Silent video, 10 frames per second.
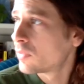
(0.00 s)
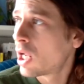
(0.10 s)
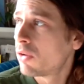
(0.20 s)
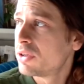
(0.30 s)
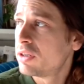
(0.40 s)

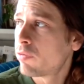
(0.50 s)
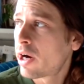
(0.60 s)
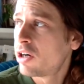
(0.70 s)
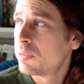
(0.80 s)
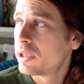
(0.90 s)
out in the
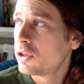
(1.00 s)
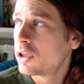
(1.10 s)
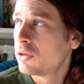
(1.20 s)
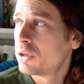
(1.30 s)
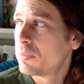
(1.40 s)
environment, and you
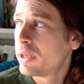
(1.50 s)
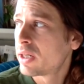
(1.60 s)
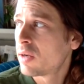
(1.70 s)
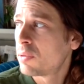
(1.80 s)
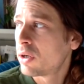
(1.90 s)
can really pick
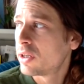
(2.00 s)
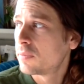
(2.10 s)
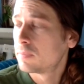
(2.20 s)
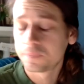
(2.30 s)
up on it.